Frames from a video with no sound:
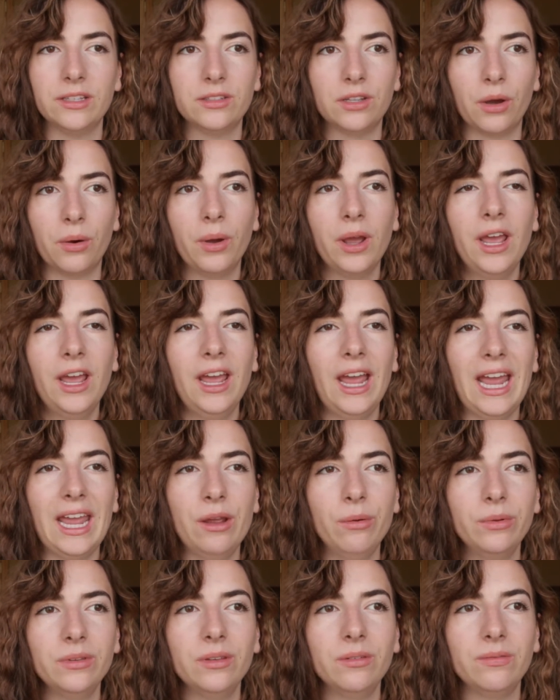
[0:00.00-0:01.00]
So
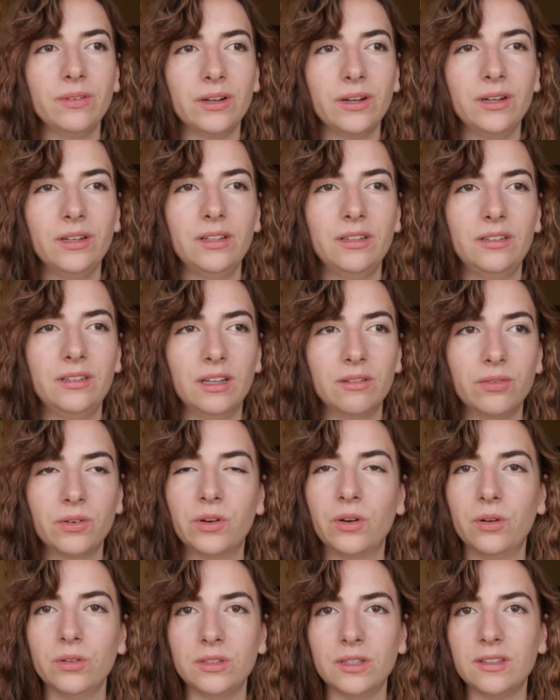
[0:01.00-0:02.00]
it was a very
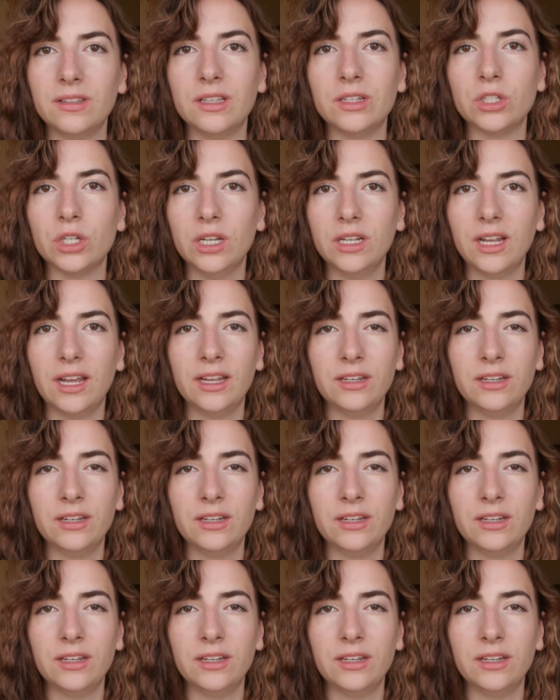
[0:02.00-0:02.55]
difficult decision.